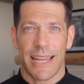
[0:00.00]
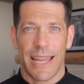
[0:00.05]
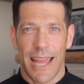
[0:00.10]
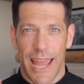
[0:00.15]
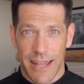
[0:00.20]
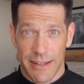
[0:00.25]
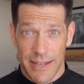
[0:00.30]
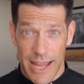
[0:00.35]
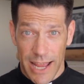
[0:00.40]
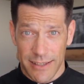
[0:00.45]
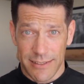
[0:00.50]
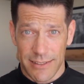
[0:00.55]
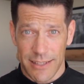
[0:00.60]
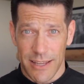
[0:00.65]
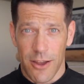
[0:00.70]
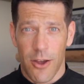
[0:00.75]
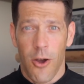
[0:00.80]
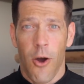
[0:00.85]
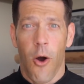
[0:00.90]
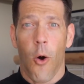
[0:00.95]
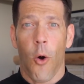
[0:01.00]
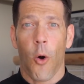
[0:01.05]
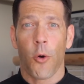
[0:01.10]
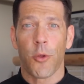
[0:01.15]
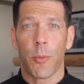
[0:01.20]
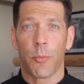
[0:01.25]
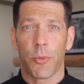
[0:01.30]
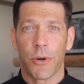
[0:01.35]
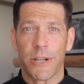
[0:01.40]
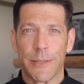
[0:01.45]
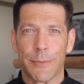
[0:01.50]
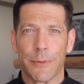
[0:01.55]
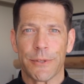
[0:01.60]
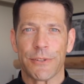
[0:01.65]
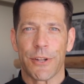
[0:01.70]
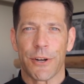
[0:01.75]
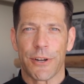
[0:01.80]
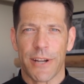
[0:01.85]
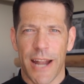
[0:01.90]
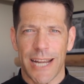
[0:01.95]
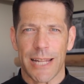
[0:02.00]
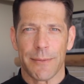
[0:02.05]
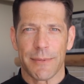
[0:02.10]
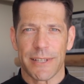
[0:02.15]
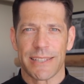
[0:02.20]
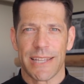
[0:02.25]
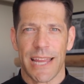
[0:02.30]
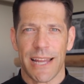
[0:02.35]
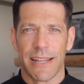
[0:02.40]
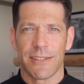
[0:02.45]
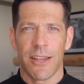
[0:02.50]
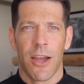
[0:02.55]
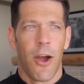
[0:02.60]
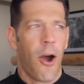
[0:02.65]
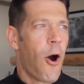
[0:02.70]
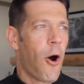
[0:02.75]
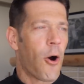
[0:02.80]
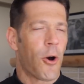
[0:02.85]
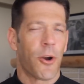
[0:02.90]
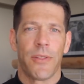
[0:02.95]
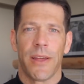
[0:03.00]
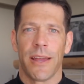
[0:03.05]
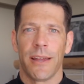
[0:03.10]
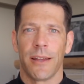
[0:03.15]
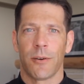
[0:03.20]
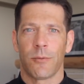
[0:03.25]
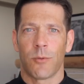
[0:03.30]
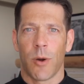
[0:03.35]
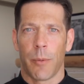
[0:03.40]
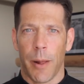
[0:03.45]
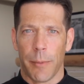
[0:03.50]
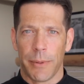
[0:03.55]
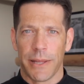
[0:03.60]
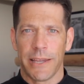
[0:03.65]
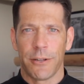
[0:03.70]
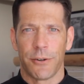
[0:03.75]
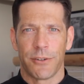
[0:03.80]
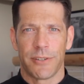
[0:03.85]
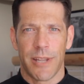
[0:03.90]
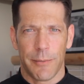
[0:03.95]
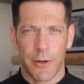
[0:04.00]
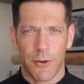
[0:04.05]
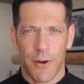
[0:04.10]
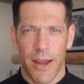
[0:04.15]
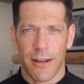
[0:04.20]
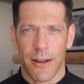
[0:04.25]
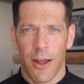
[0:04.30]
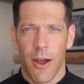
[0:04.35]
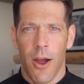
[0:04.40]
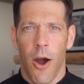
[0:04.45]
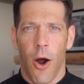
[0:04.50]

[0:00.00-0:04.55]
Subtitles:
And next, are the principles that are guiding my stance, are they Republican or Democrat?